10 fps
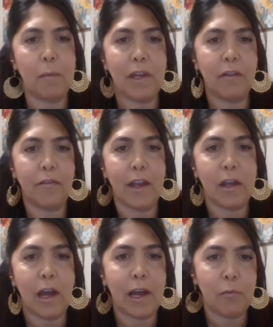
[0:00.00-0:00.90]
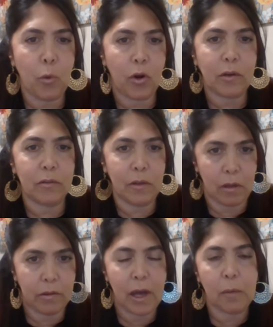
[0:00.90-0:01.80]
I mean, I work
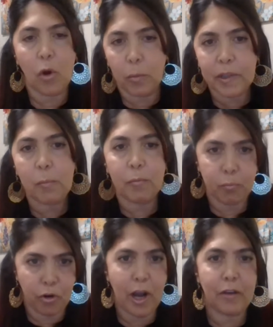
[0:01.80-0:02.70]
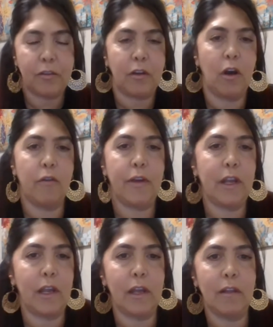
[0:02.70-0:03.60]
a lot mobily prior to
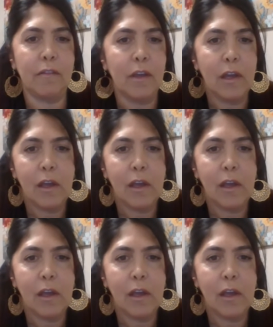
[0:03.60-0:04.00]
COVID, and,